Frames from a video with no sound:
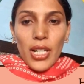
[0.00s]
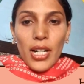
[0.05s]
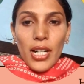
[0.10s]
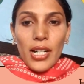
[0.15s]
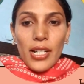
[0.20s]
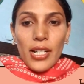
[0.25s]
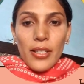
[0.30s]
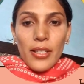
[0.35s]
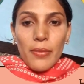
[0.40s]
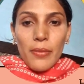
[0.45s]

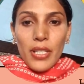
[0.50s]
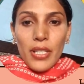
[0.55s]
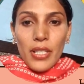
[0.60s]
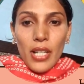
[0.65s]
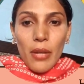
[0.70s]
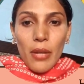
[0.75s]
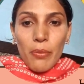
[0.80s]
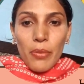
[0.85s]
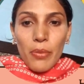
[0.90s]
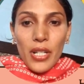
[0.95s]
are some
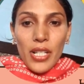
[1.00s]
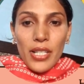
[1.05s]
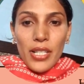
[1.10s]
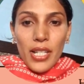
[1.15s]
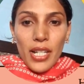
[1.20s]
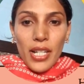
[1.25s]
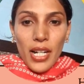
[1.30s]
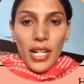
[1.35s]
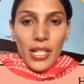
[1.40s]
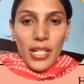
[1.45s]
examples
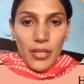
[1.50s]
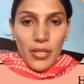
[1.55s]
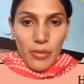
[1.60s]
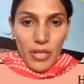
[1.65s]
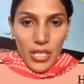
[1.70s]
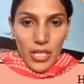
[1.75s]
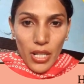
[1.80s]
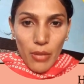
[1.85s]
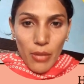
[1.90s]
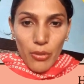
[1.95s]

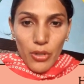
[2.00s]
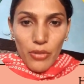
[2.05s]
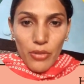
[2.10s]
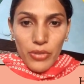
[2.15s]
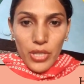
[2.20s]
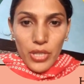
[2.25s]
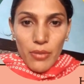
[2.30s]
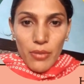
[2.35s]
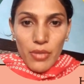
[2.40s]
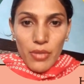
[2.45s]
of
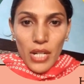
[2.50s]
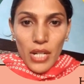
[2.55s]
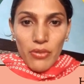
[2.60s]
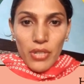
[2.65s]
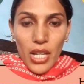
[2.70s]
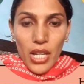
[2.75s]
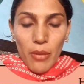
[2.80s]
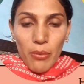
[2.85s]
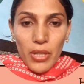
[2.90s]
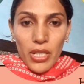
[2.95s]
themes that
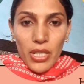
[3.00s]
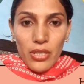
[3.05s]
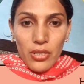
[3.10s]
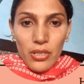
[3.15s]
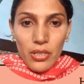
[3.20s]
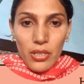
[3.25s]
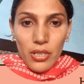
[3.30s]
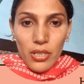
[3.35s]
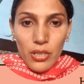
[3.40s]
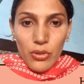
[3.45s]
we have been
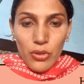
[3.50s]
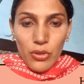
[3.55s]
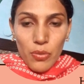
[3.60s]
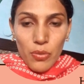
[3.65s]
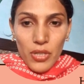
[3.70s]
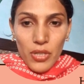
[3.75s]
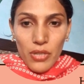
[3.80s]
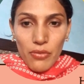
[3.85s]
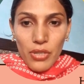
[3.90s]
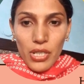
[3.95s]
turned into
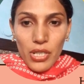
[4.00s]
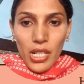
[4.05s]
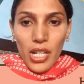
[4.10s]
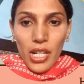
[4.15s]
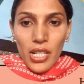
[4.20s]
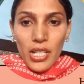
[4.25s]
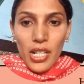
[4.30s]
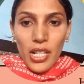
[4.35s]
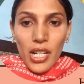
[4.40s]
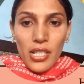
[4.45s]
specific
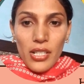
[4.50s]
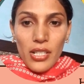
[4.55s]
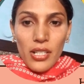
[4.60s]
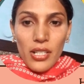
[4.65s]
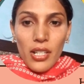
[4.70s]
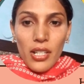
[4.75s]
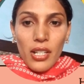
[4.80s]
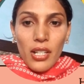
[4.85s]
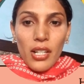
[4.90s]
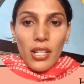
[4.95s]
ideas.
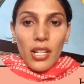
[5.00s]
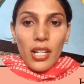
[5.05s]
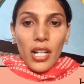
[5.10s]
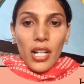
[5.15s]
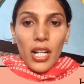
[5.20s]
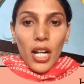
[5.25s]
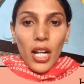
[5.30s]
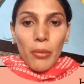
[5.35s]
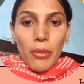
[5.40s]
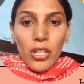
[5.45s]

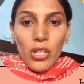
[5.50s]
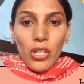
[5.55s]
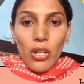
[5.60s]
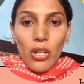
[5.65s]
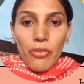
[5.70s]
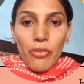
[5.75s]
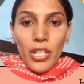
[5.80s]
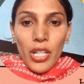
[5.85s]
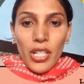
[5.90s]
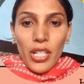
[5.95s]
Coming
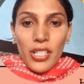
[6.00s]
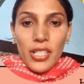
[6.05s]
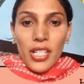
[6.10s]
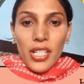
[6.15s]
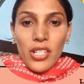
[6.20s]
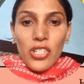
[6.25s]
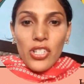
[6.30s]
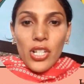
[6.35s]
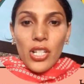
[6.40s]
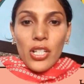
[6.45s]
of age.
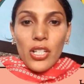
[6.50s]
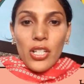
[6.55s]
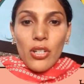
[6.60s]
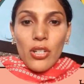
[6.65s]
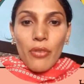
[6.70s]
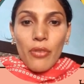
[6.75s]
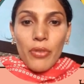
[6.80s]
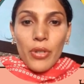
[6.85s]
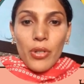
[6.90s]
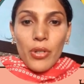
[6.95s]
The journey
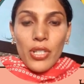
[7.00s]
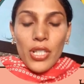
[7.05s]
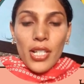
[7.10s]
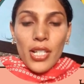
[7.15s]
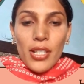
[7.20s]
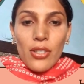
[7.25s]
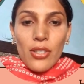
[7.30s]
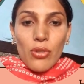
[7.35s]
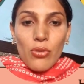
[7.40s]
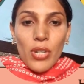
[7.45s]
of
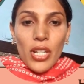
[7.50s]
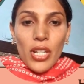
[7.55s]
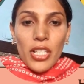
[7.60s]
innocence to